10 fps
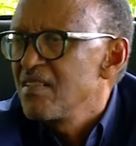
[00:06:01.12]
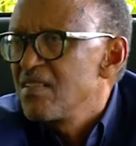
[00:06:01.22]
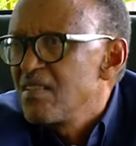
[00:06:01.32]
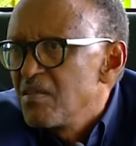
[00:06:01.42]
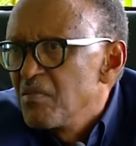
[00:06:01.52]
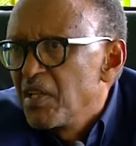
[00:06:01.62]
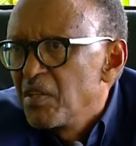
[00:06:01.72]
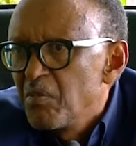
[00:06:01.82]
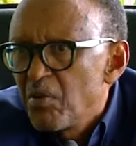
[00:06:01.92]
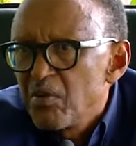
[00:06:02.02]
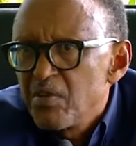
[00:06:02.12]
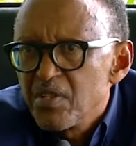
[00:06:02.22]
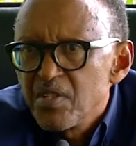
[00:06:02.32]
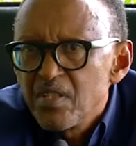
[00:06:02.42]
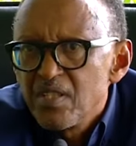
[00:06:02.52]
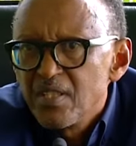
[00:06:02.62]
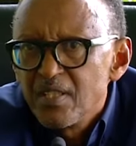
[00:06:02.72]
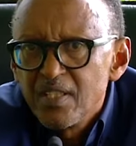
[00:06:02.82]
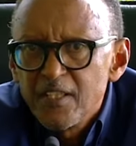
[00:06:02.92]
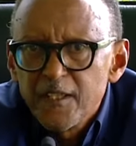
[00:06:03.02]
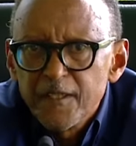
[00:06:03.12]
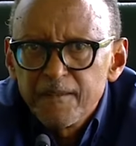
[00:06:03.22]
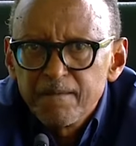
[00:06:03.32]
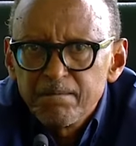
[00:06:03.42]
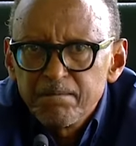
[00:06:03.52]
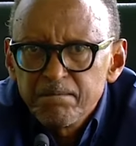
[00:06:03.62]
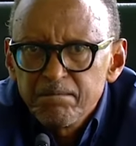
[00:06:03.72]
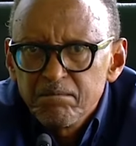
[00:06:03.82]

still make progress. And uh,